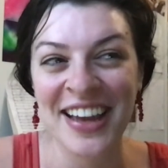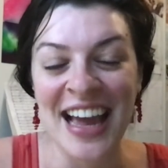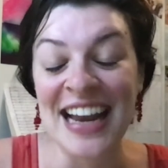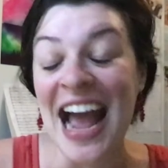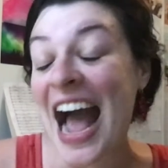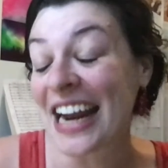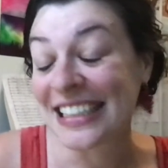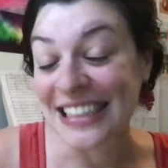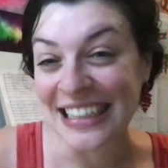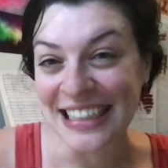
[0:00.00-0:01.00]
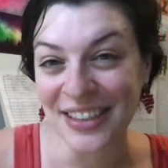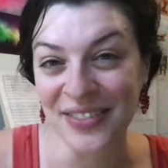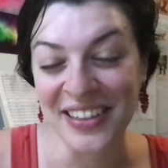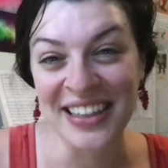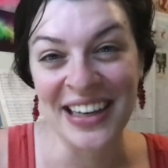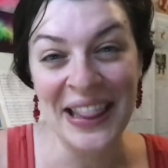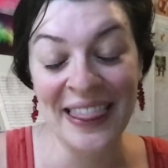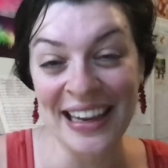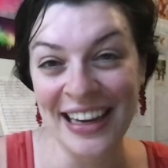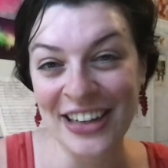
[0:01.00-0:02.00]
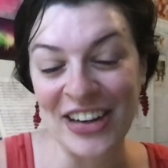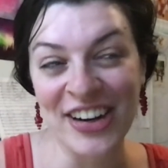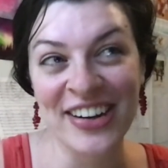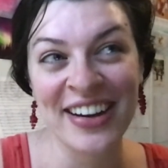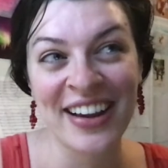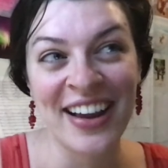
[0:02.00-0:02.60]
and acting, even, and theater.